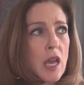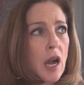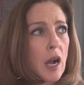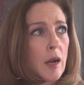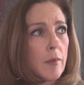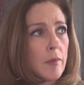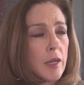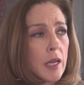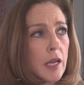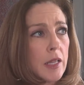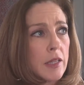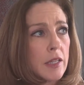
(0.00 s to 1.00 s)

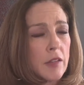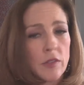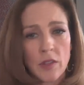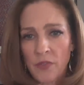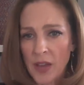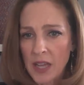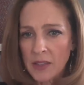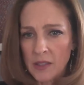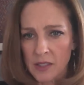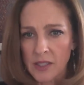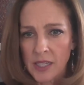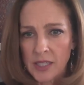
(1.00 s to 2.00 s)
The fact that the
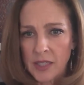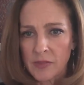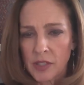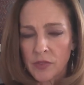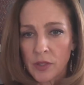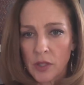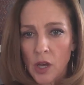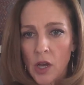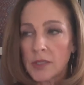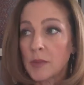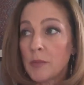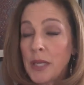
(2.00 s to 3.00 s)
states have different
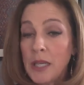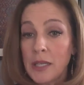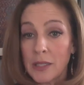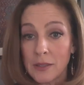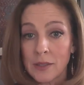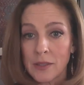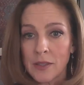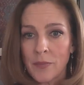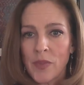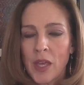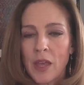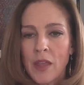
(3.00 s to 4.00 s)
laws means
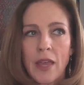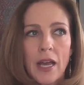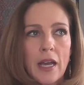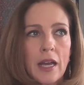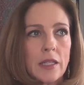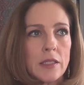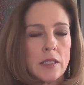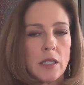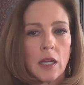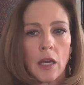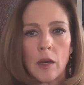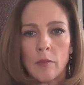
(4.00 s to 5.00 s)
that
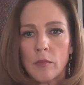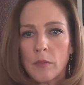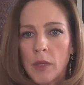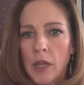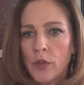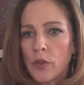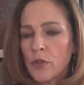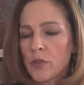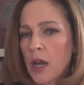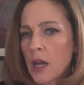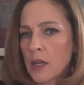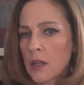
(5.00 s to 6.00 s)
if you've
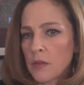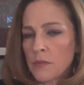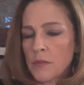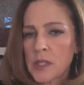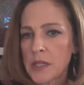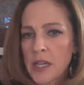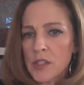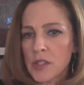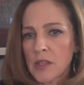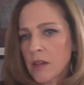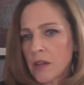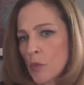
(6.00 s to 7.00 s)
got states
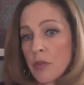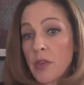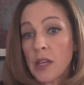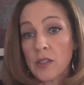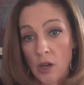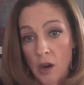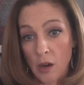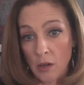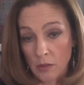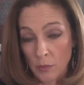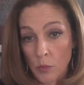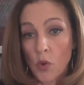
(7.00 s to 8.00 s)
that where things are
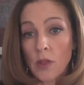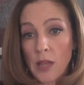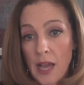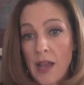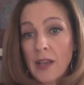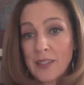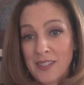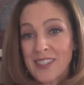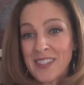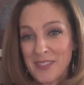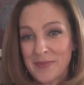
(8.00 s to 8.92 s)
more lax,